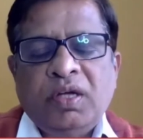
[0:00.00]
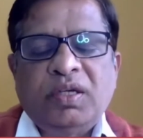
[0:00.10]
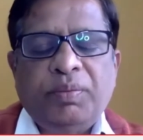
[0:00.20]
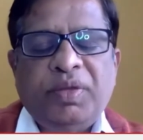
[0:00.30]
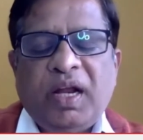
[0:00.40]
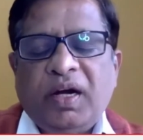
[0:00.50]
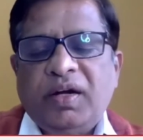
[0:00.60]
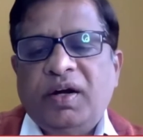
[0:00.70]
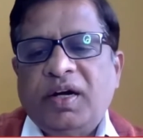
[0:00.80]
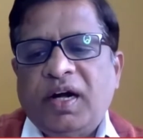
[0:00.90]
something like a
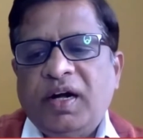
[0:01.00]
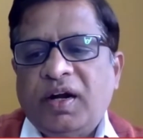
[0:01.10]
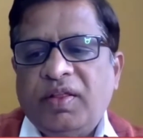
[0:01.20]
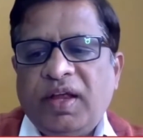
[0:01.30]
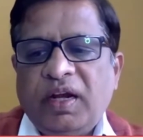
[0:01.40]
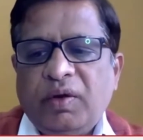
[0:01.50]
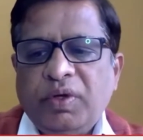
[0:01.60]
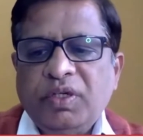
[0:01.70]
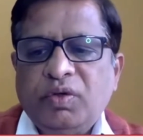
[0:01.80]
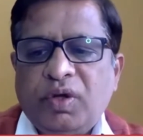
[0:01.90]
dirt under nail,
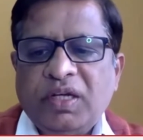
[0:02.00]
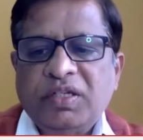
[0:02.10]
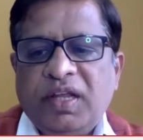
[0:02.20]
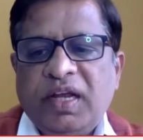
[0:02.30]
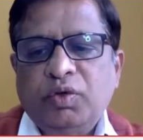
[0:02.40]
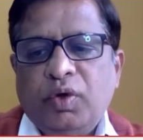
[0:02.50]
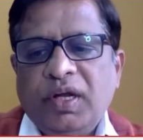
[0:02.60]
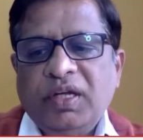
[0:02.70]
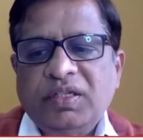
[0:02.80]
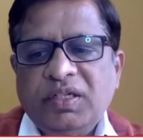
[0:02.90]
which is known as nail
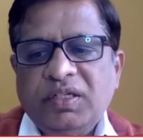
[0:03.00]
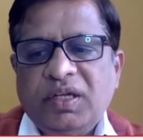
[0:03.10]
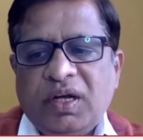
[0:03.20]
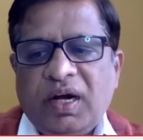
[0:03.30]
psoriasis.